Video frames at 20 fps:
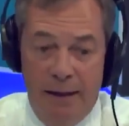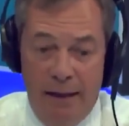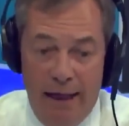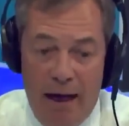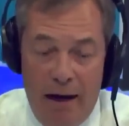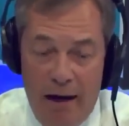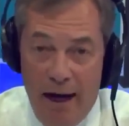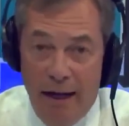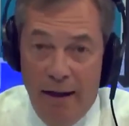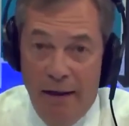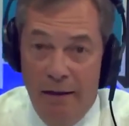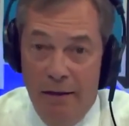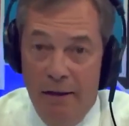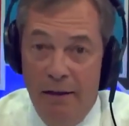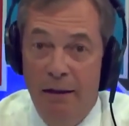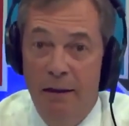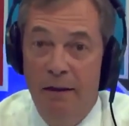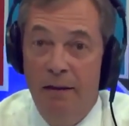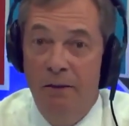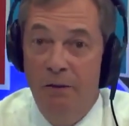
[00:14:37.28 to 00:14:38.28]

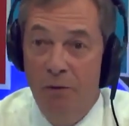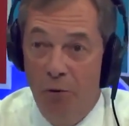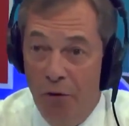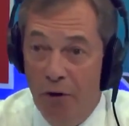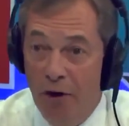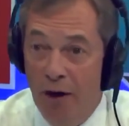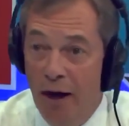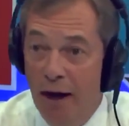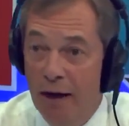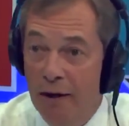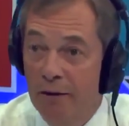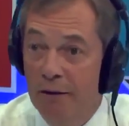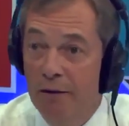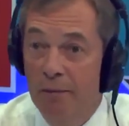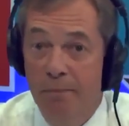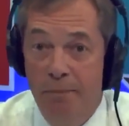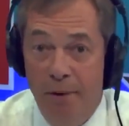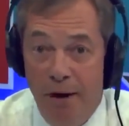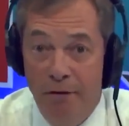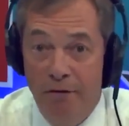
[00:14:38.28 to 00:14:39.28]
Ireland, Northern Ireland,
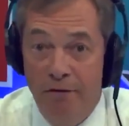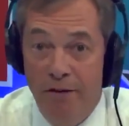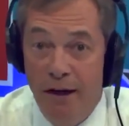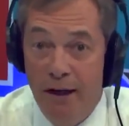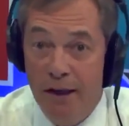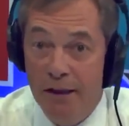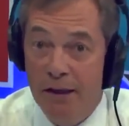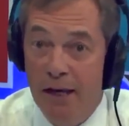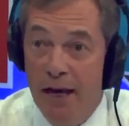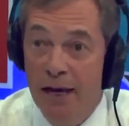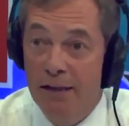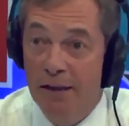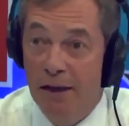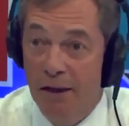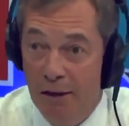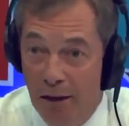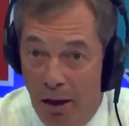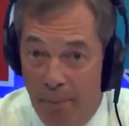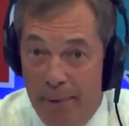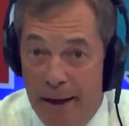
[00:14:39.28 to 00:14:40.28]
Belfast, is a
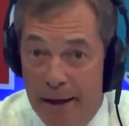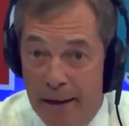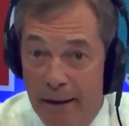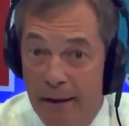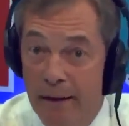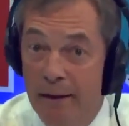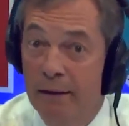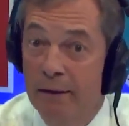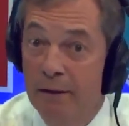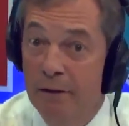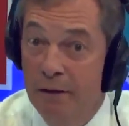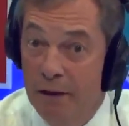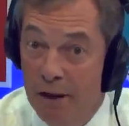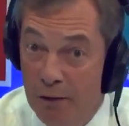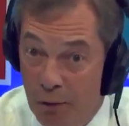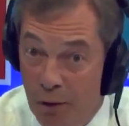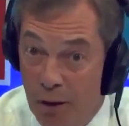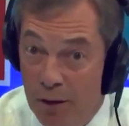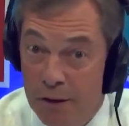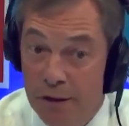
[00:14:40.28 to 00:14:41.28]
lot better than it
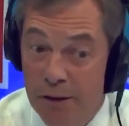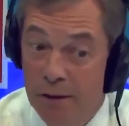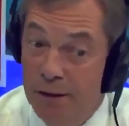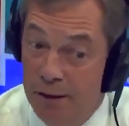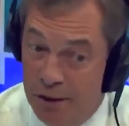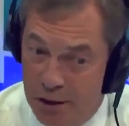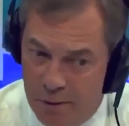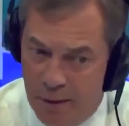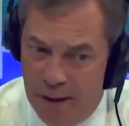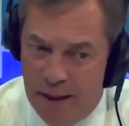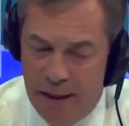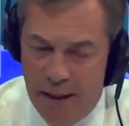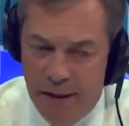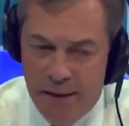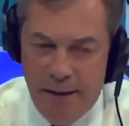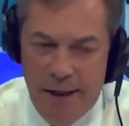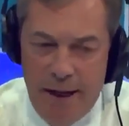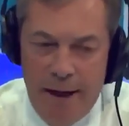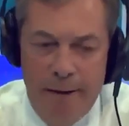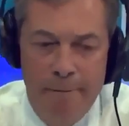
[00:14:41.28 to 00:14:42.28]
was 20
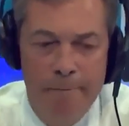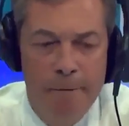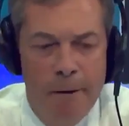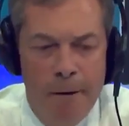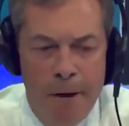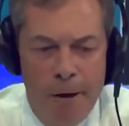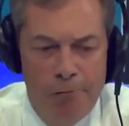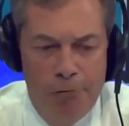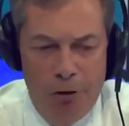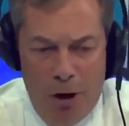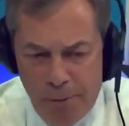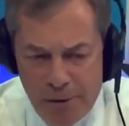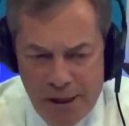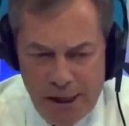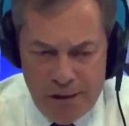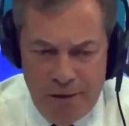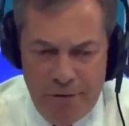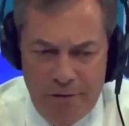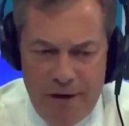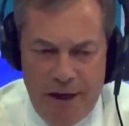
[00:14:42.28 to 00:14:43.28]
years ago. Rob
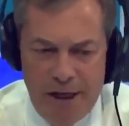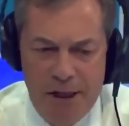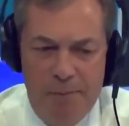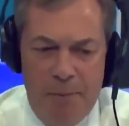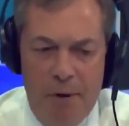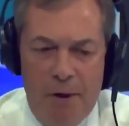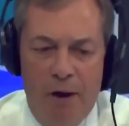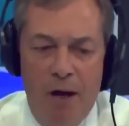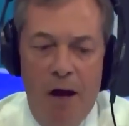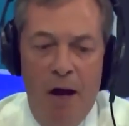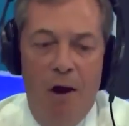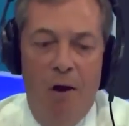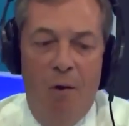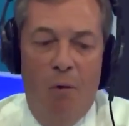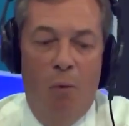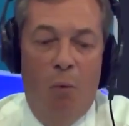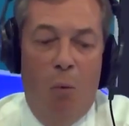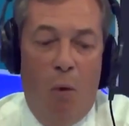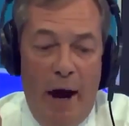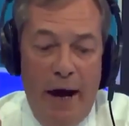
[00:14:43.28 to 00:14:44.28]
says on Facebook,
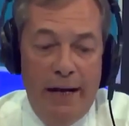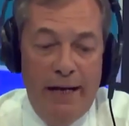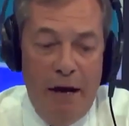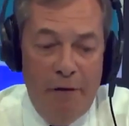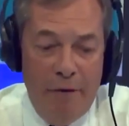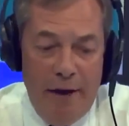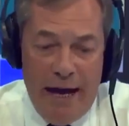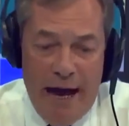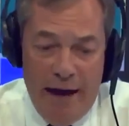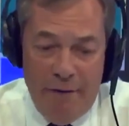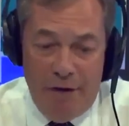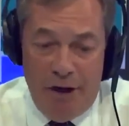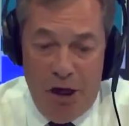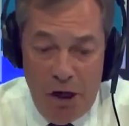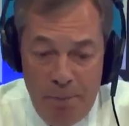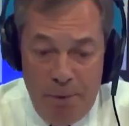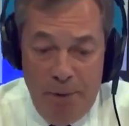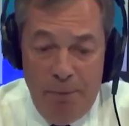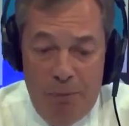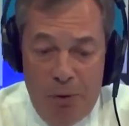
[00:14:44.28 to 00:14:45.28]
why don't they have an
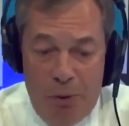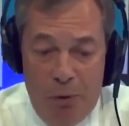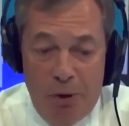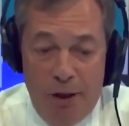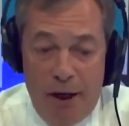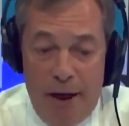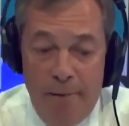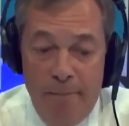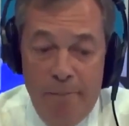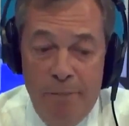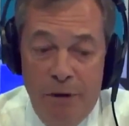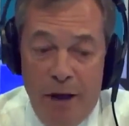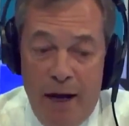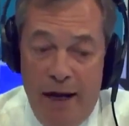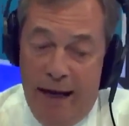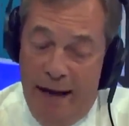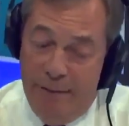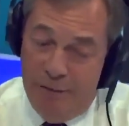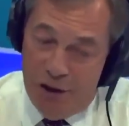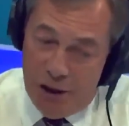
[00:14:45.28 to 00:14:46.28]
open border
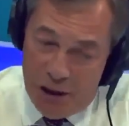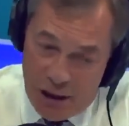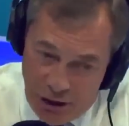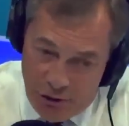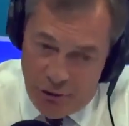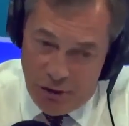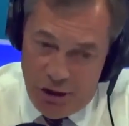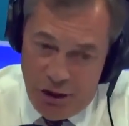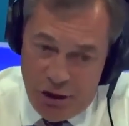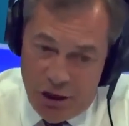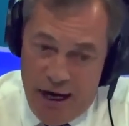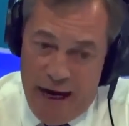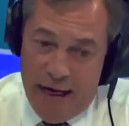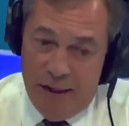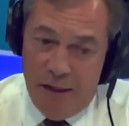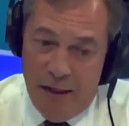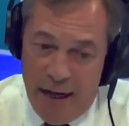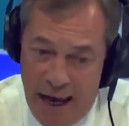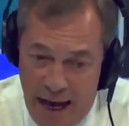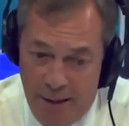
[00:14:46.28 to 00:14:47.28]
and have security
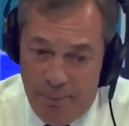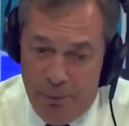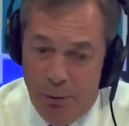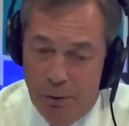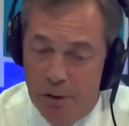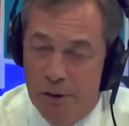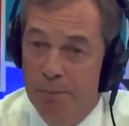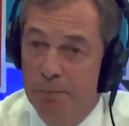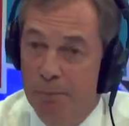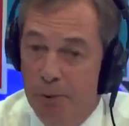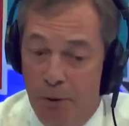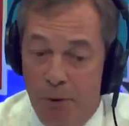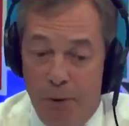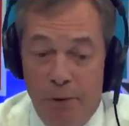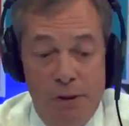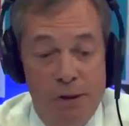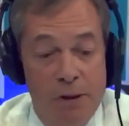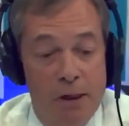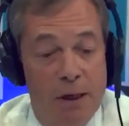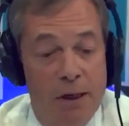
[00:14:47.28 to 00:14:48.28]
checks at airports and
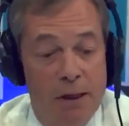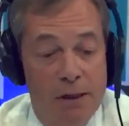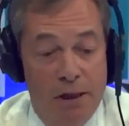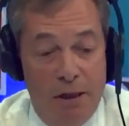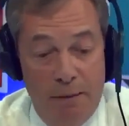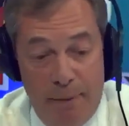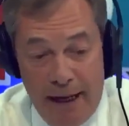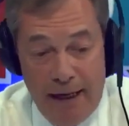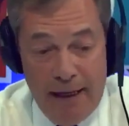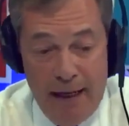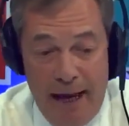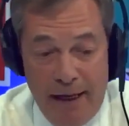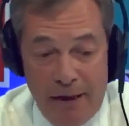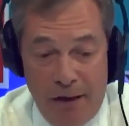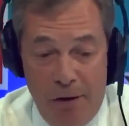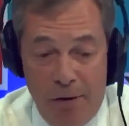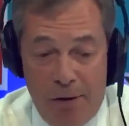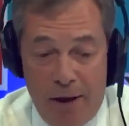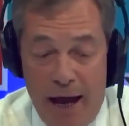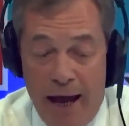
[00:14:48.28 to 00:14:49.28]
ports to the mainland
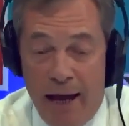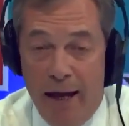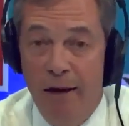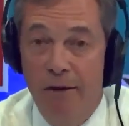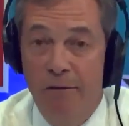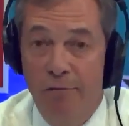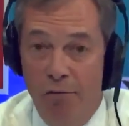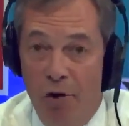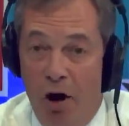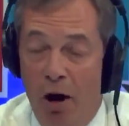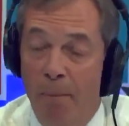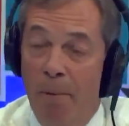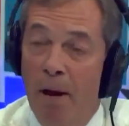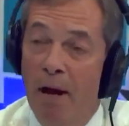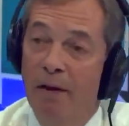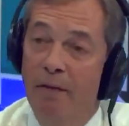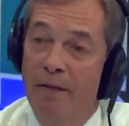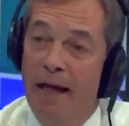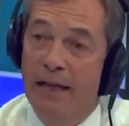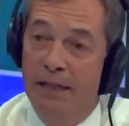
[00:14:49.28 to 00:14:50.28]
UK? Rob,
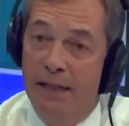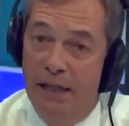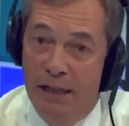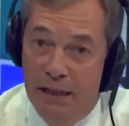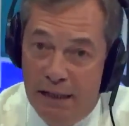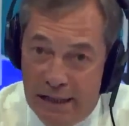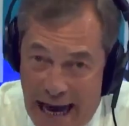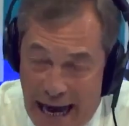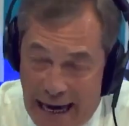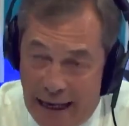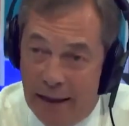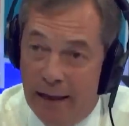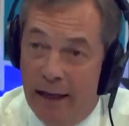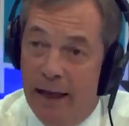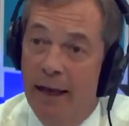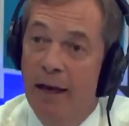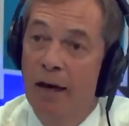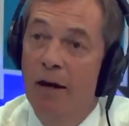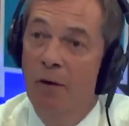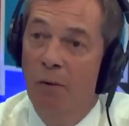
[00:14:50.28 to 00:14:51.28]
that's
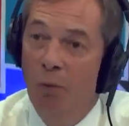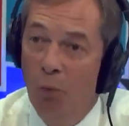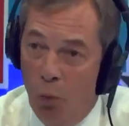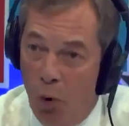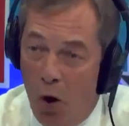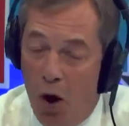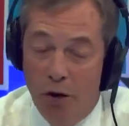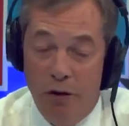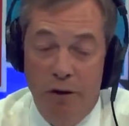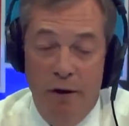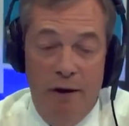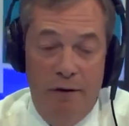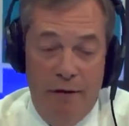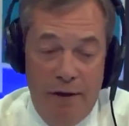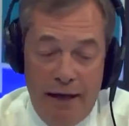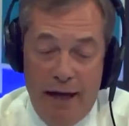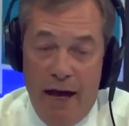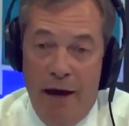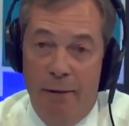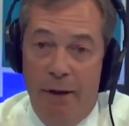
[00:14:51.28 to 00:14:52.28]
exactly what
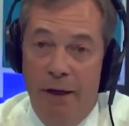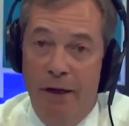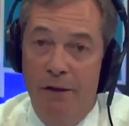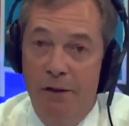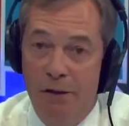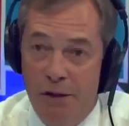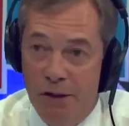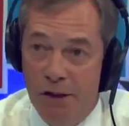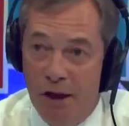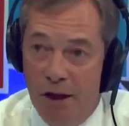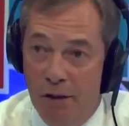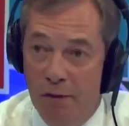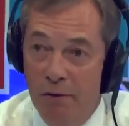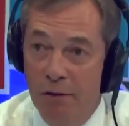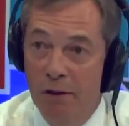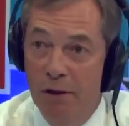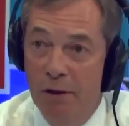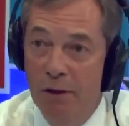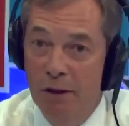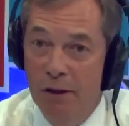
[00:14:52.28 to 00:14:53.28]
they're going to do.
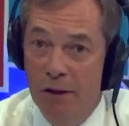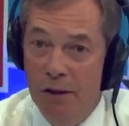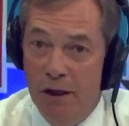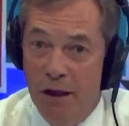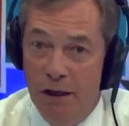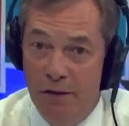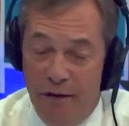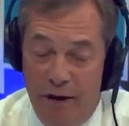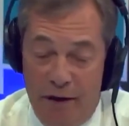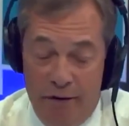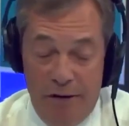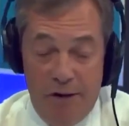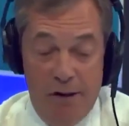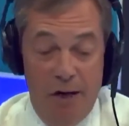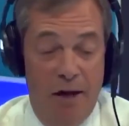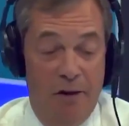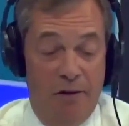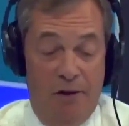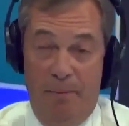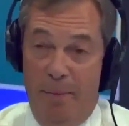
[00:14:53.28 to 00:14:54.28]
So as far as
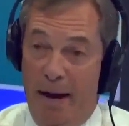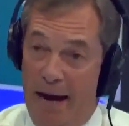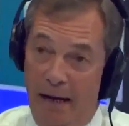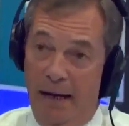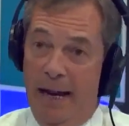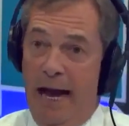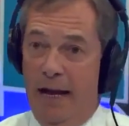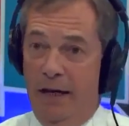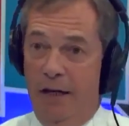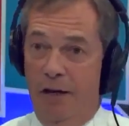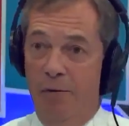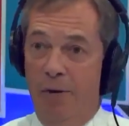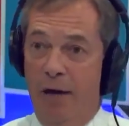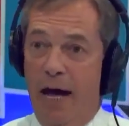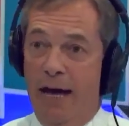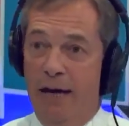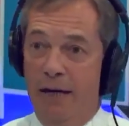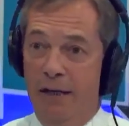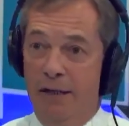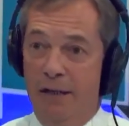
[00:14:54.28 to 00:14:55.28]
the mainland
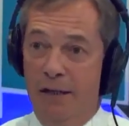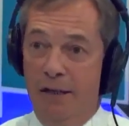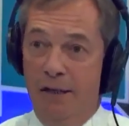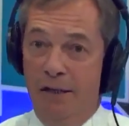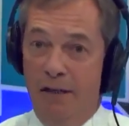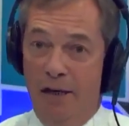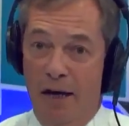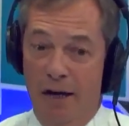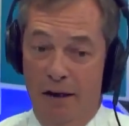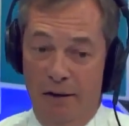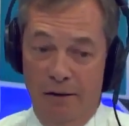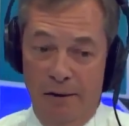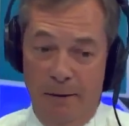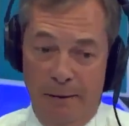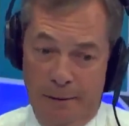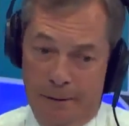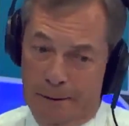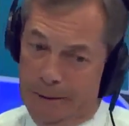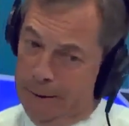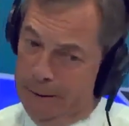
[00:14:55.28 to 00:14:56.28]
UK is concerned,
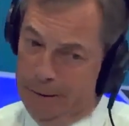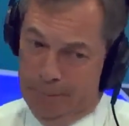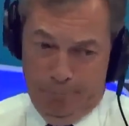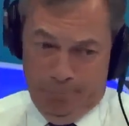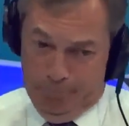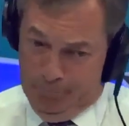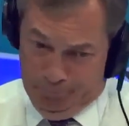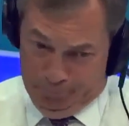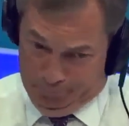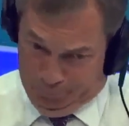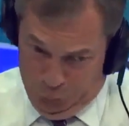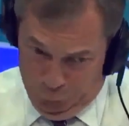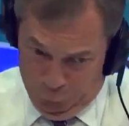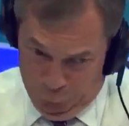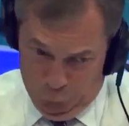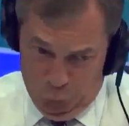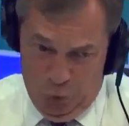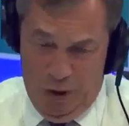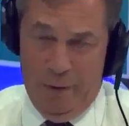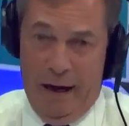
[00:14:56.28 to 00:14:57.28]

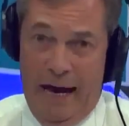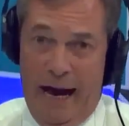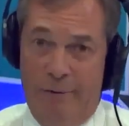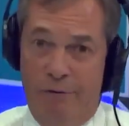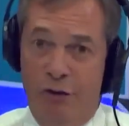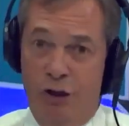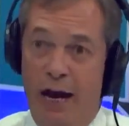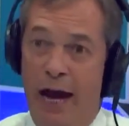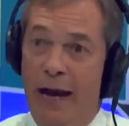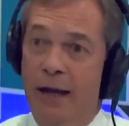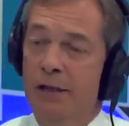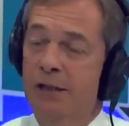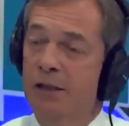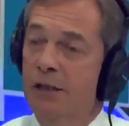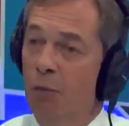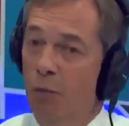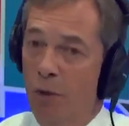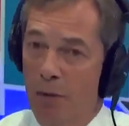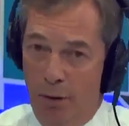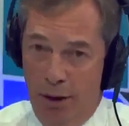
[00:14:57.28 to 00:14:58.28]
we will have checks.
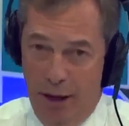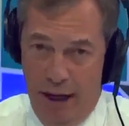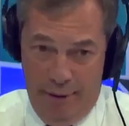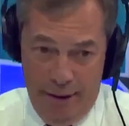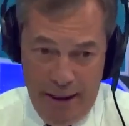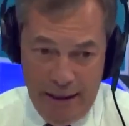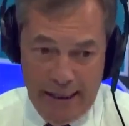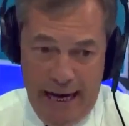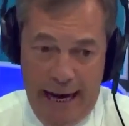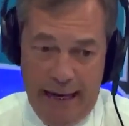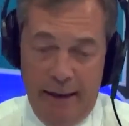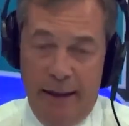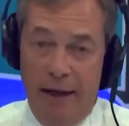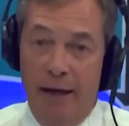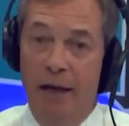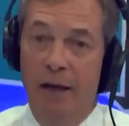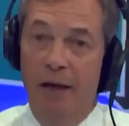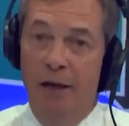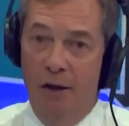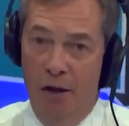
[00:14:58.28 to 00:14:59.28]
We will know
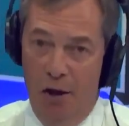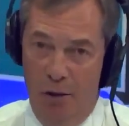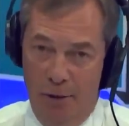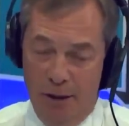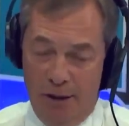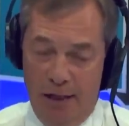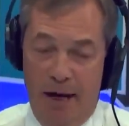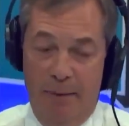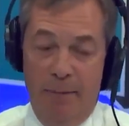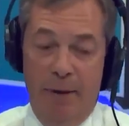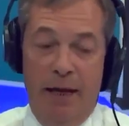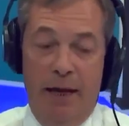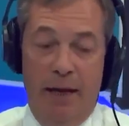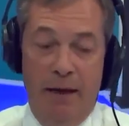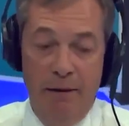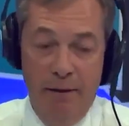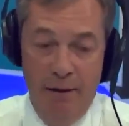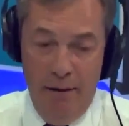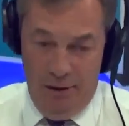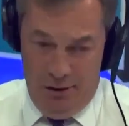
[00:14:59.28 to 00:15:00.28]
exactly who is coming
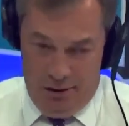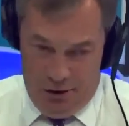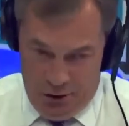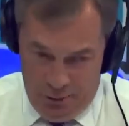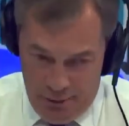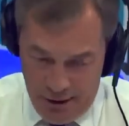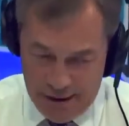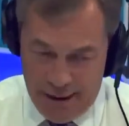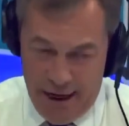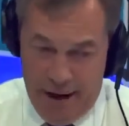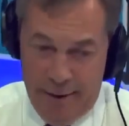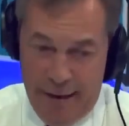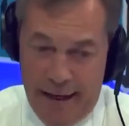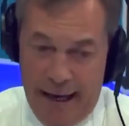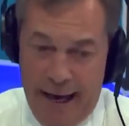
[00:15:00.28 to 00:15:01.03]
in, who is going